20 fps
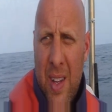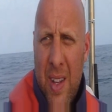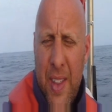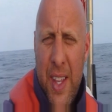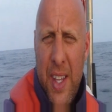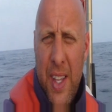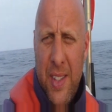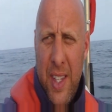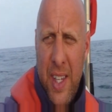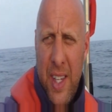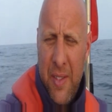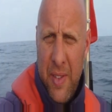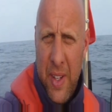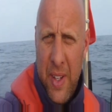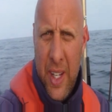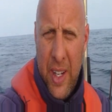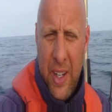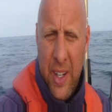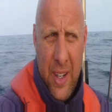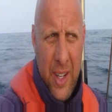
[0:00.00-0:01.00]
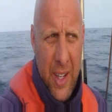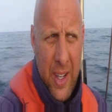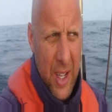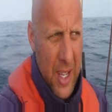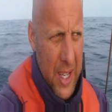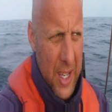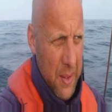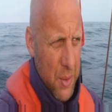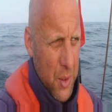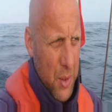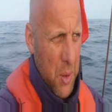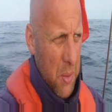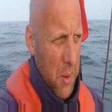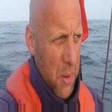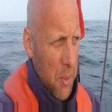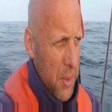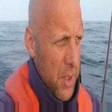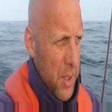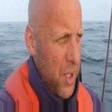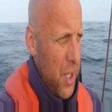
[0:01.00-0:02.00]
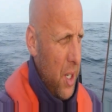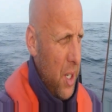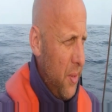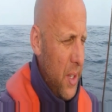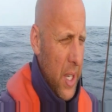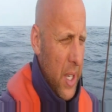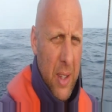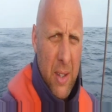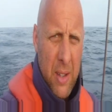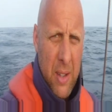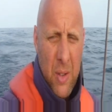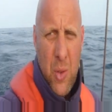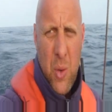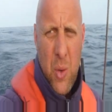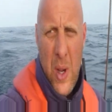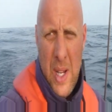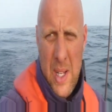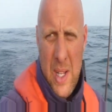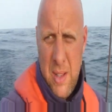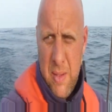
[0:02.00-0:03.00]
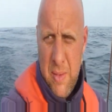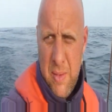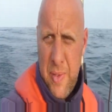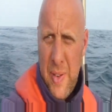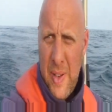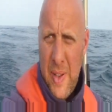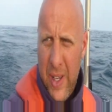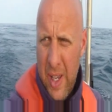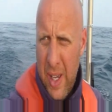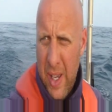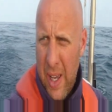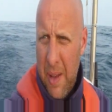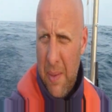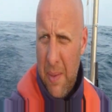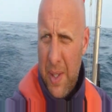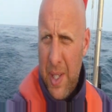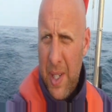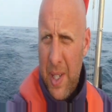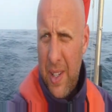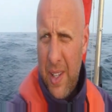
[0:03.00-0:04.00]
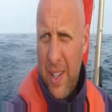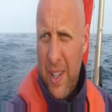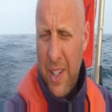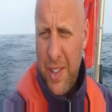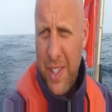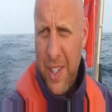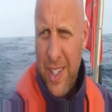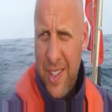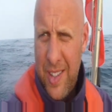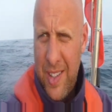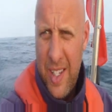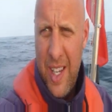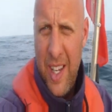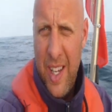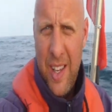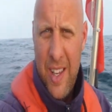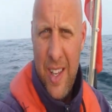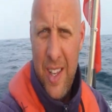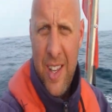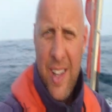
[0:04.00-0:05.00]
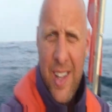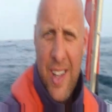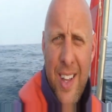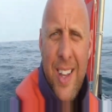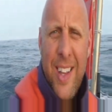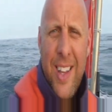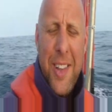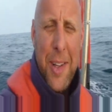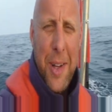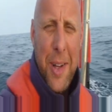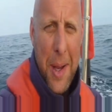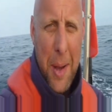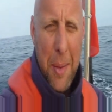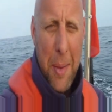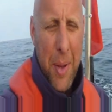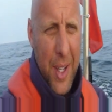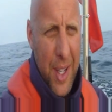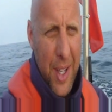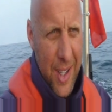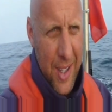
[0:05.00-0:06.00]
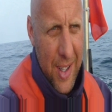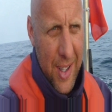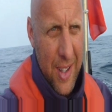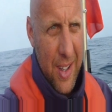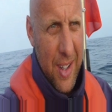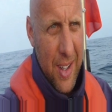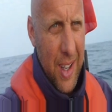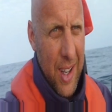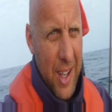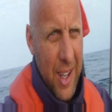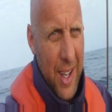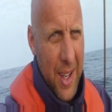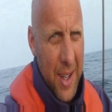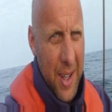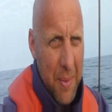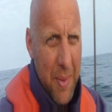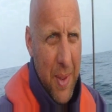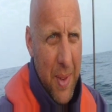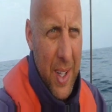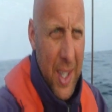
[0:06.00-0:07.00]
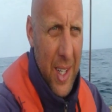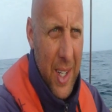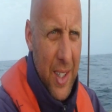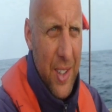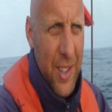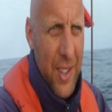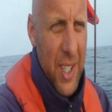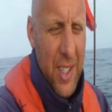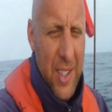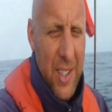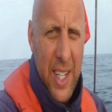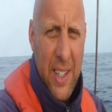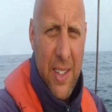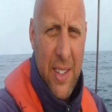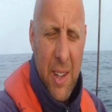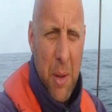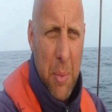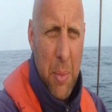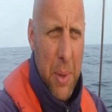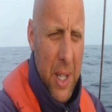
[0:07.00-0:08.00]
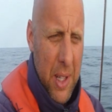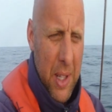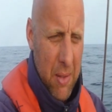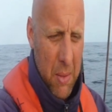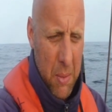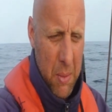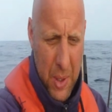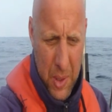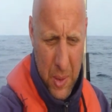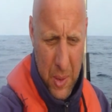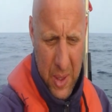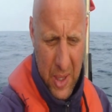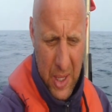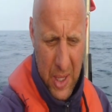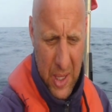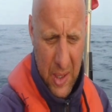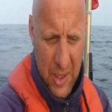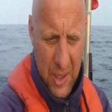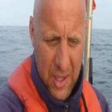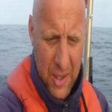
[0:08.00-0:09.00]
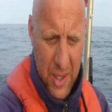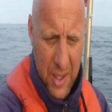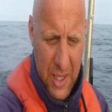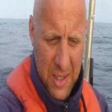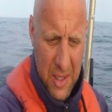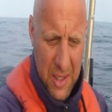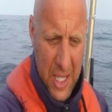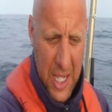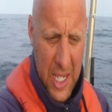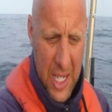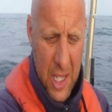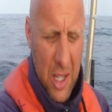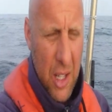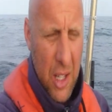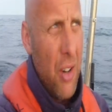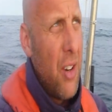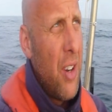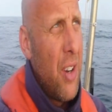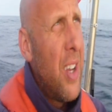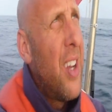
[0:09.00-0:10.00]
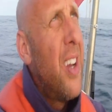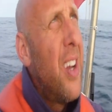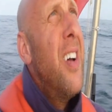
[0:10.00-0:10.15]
Thursday evening, just coming on my shift, 8 till 12, as you can see, a lot happier, sea state's a lot better, and we're doing a nice sail along.